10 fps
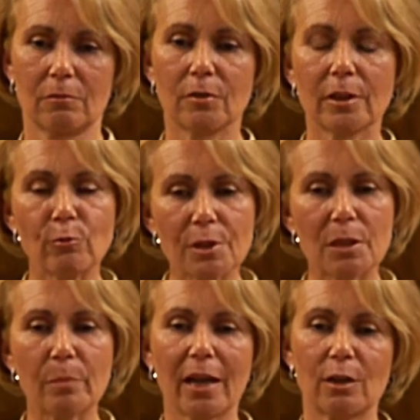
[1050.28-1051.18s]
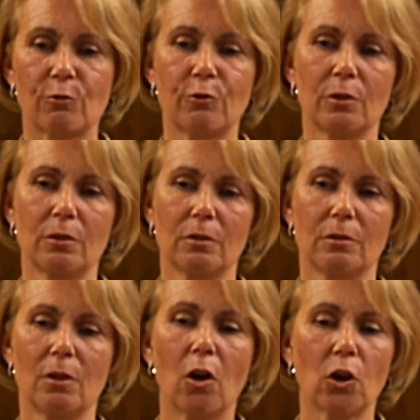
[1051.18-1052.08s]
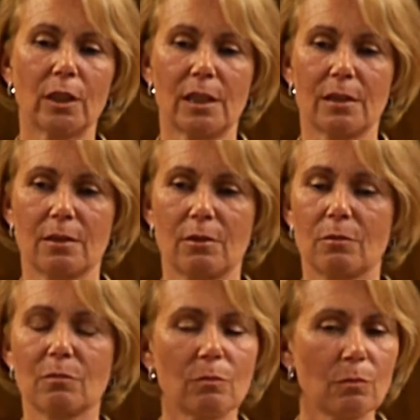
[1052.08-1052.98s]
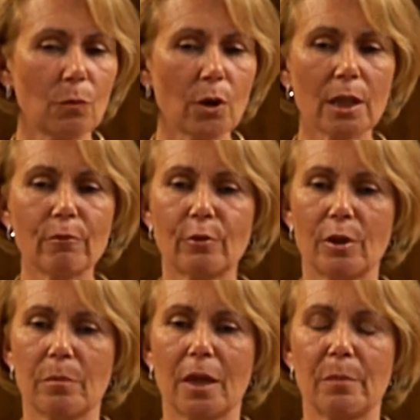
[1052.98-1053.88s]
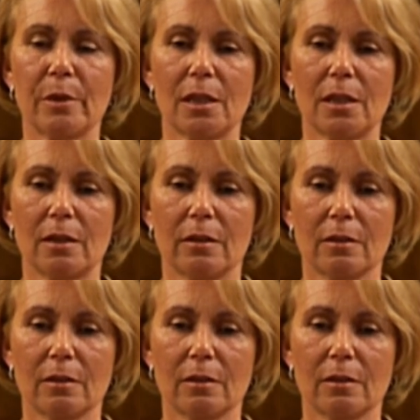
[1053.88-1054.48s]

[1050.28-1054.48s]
really respectful, honest, whatever it may be.